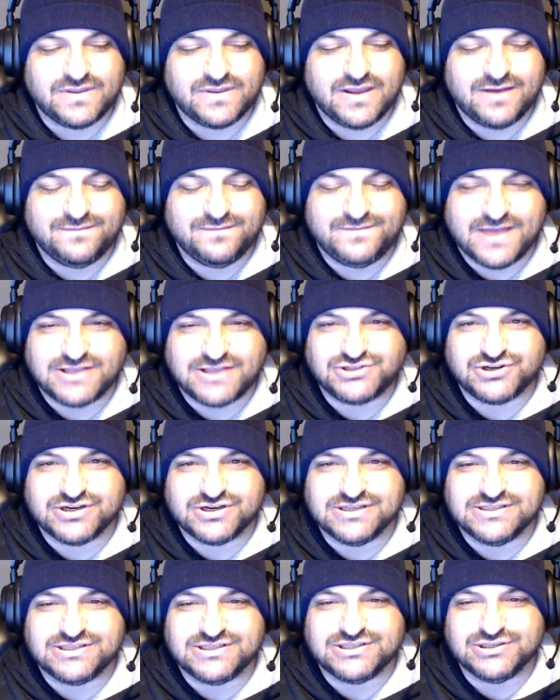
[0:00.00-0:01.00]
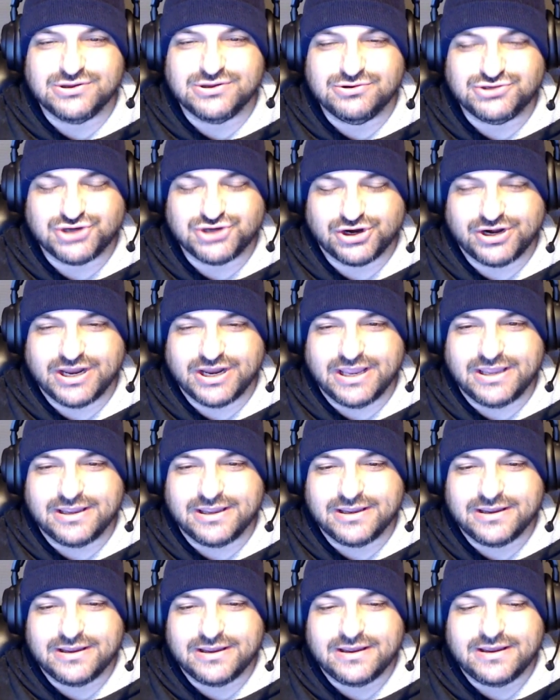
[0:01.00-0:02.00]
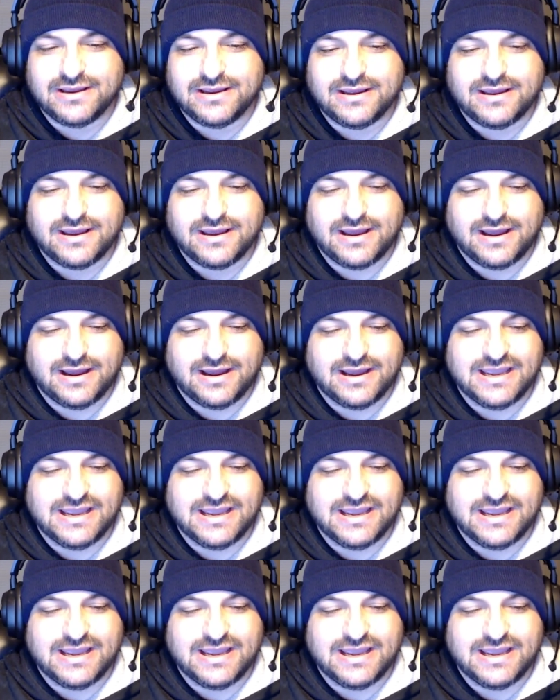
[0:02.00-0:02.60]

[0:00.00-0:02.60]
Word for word: A Veteran's New Journey. Uh,